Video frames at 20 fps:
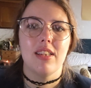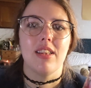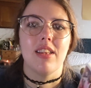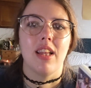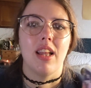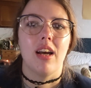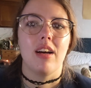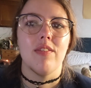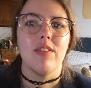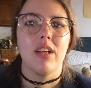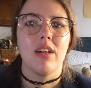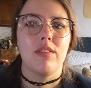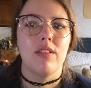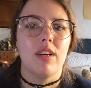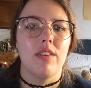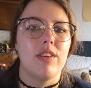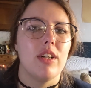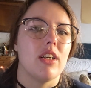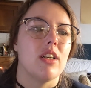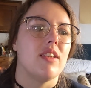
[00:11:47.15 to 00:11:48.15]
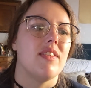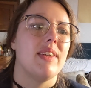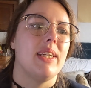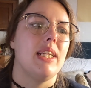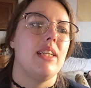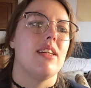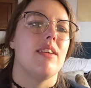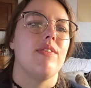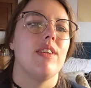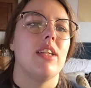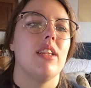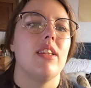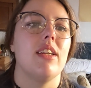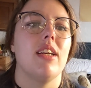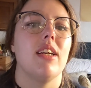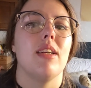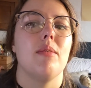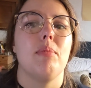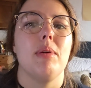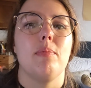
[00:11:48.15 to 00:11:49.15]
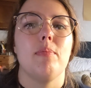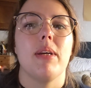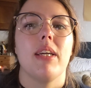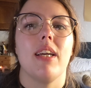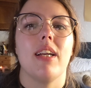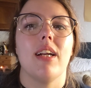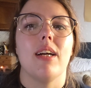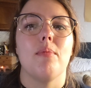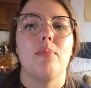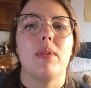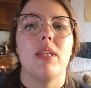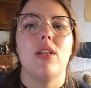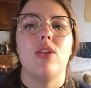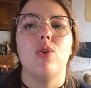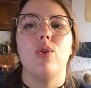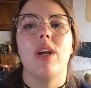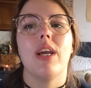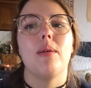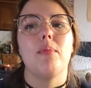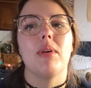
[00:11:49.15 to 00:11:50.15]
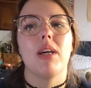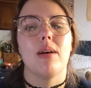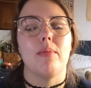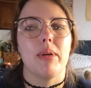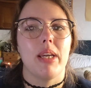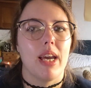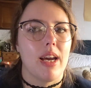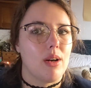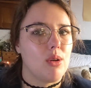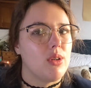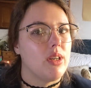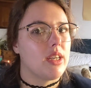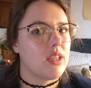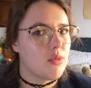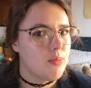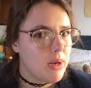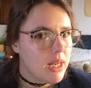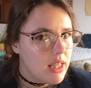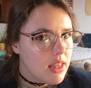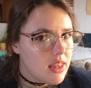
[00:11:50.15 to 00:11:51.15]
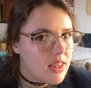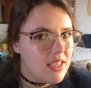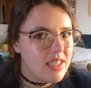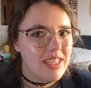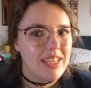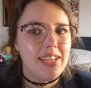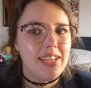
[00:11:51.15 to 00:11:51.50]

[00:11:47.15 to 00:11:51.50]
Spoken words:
Love, love, love Kirby. Definitely going to be picking up the new game coming out next month.